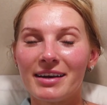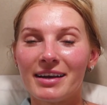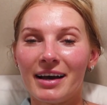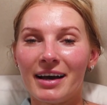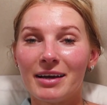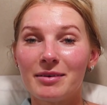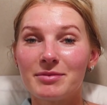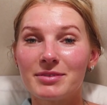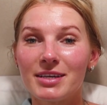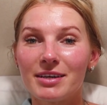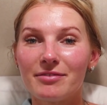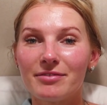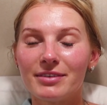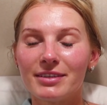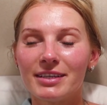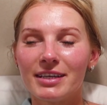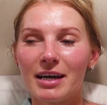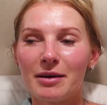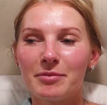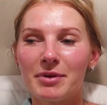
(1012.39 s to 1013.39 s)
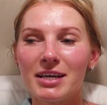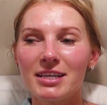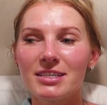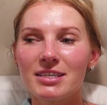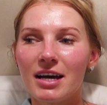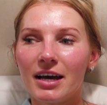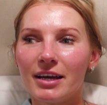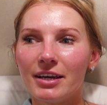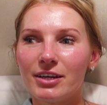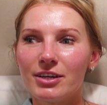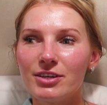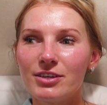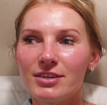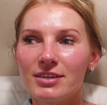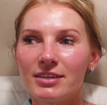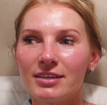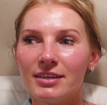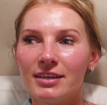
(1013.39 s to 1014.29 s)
I'm not tired.